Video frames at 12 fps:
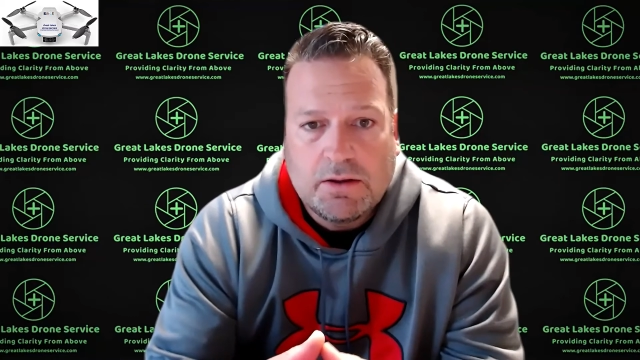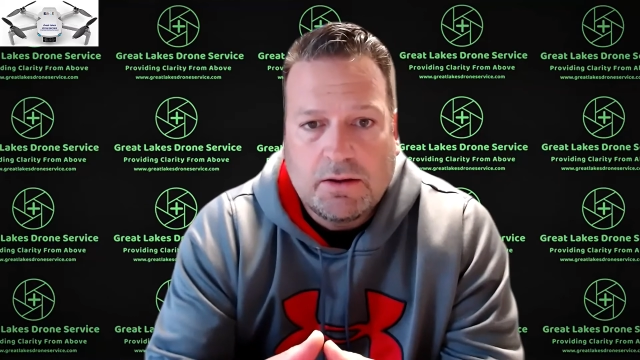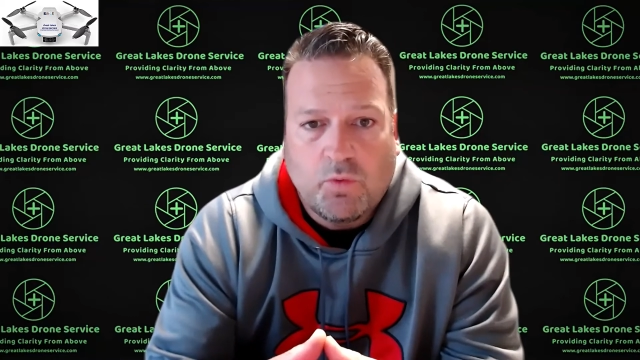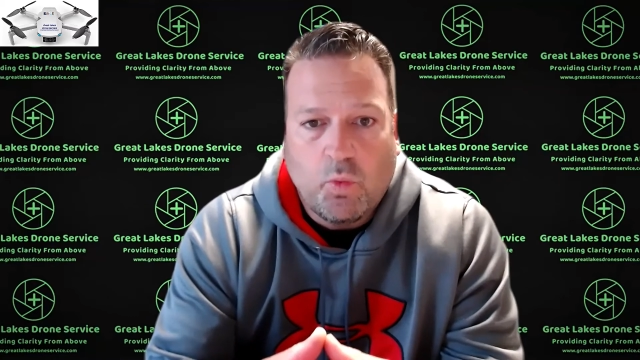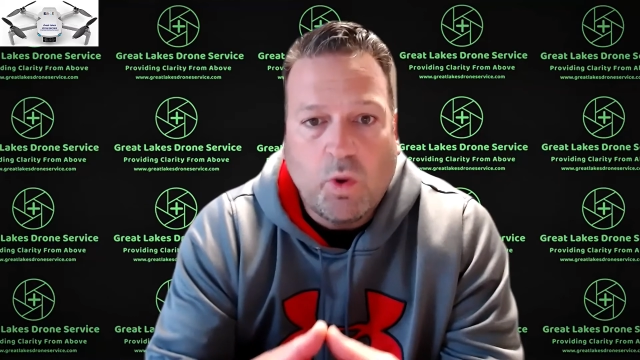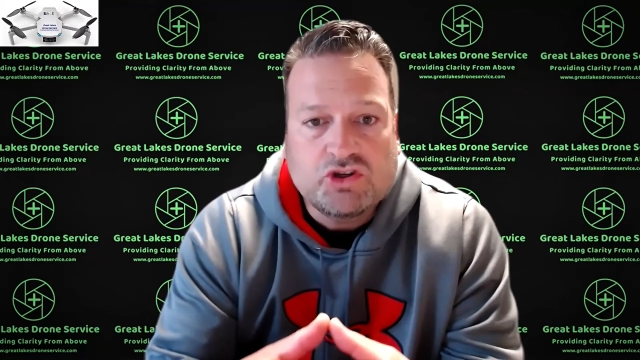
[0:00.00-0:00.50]

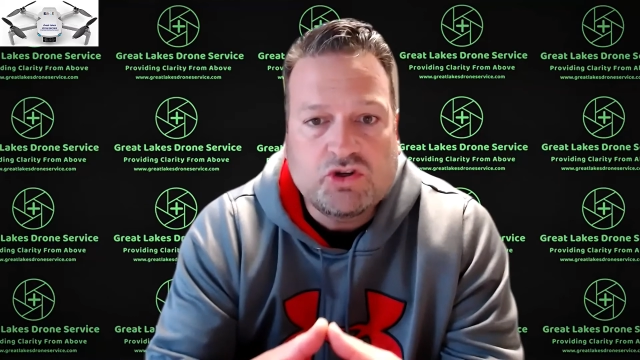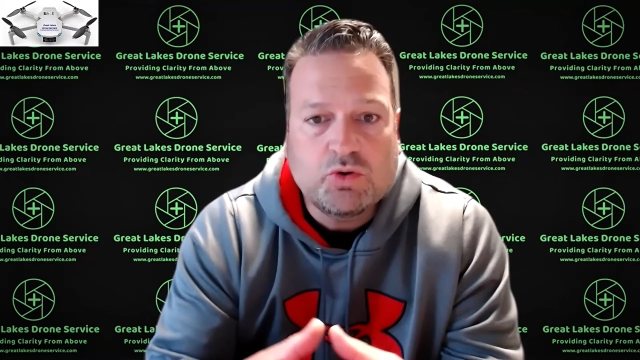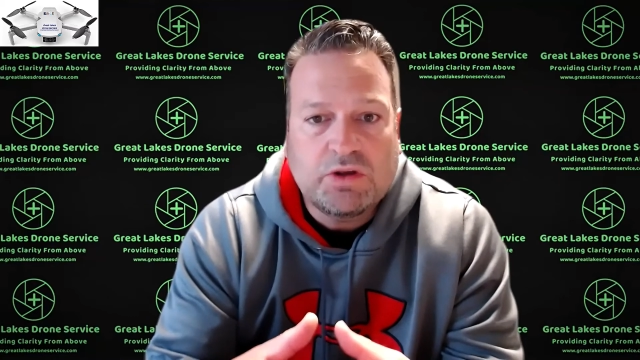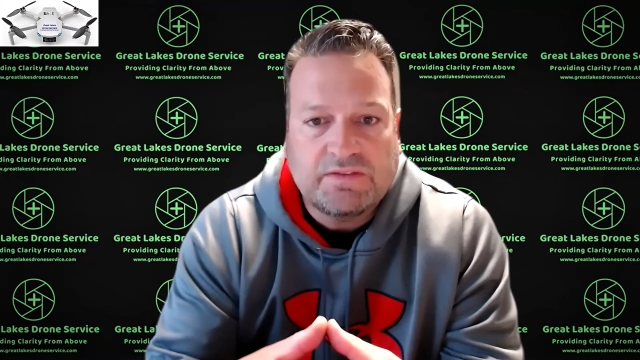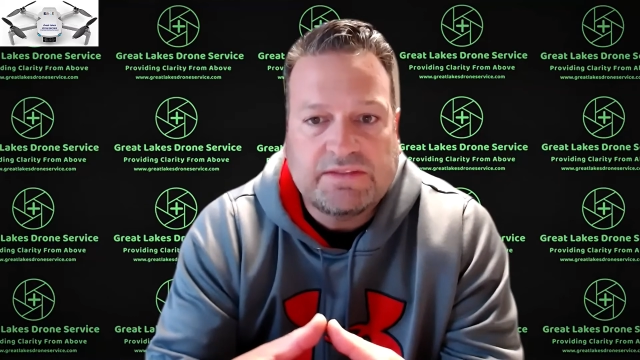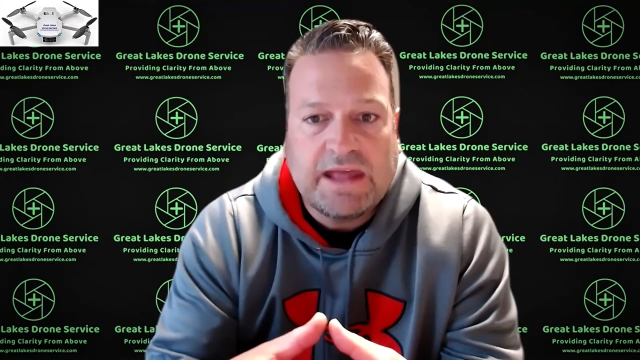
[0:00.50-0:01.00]
Once you
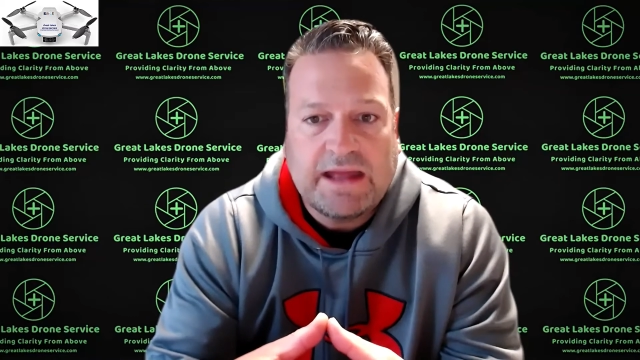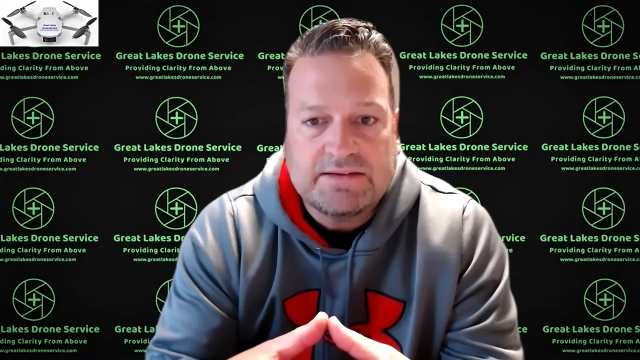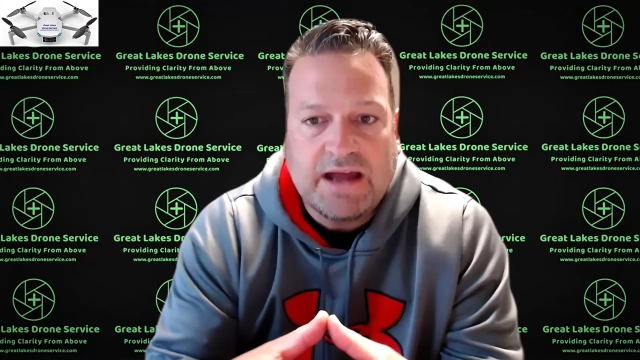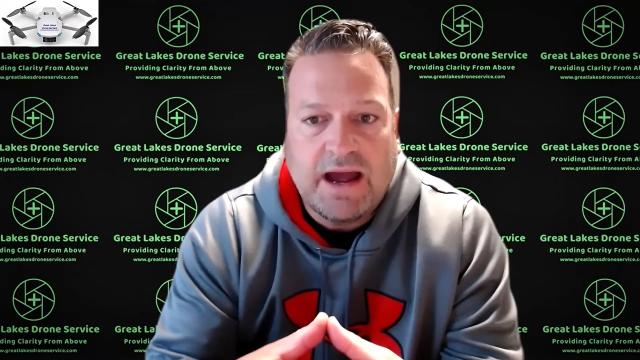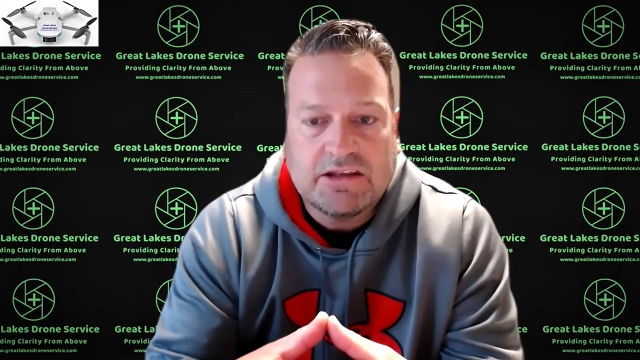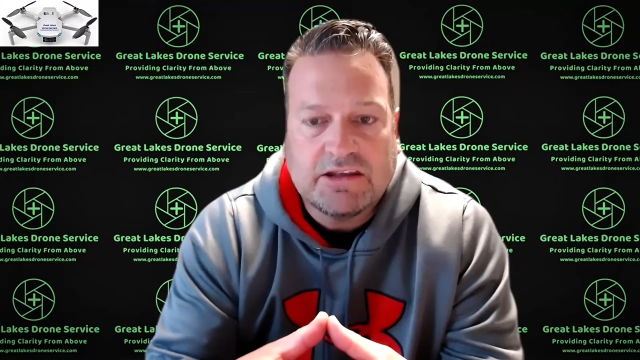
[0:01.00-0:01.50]
get that
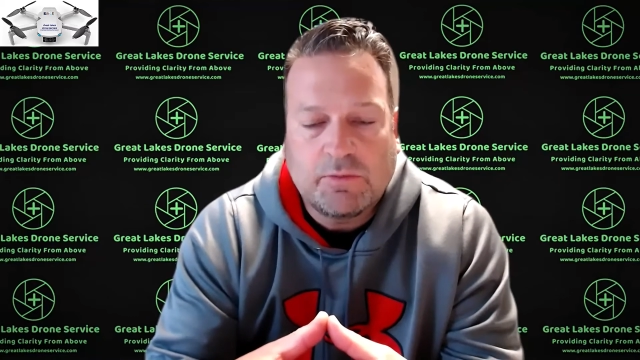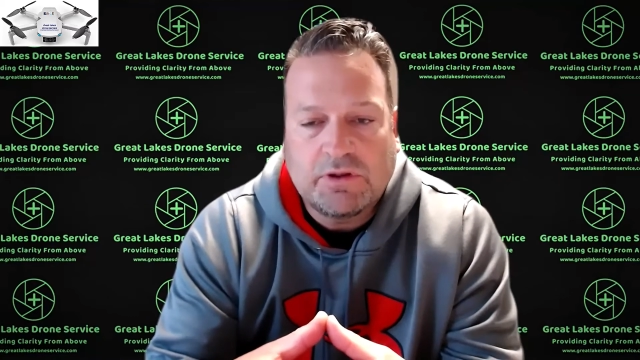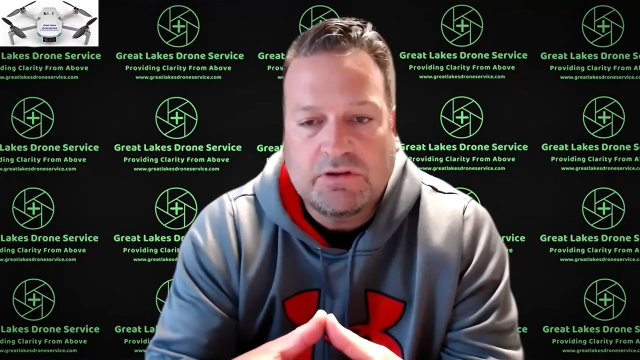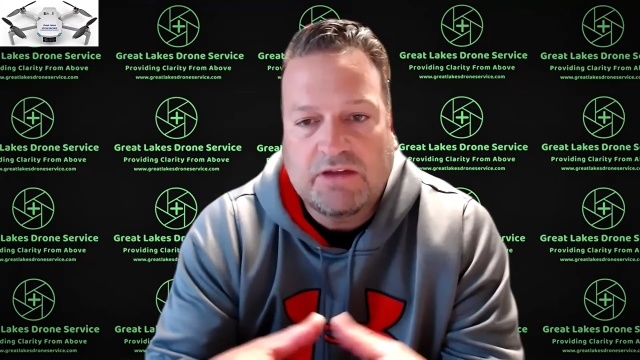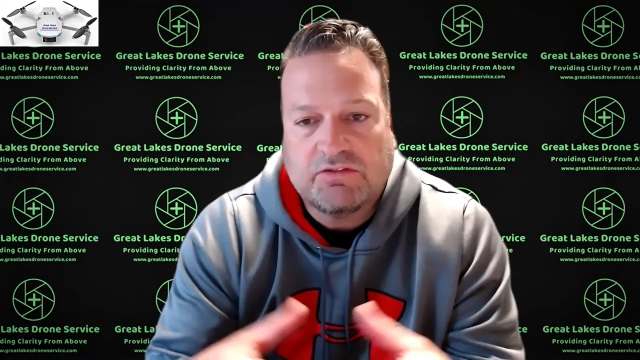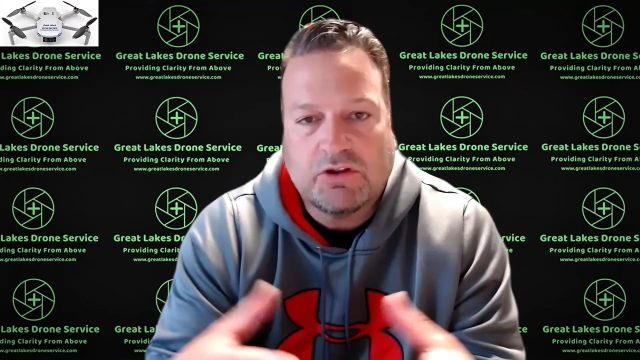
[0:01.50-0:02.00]

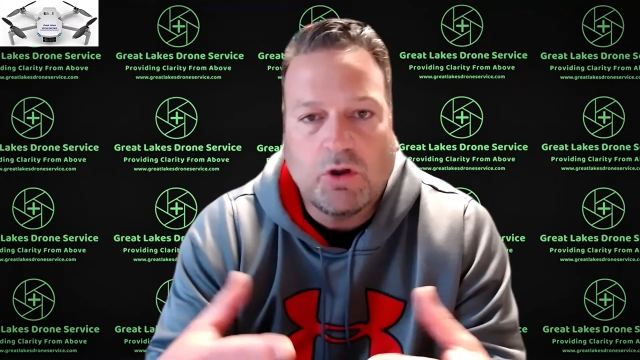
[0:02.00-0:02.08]
document, you have to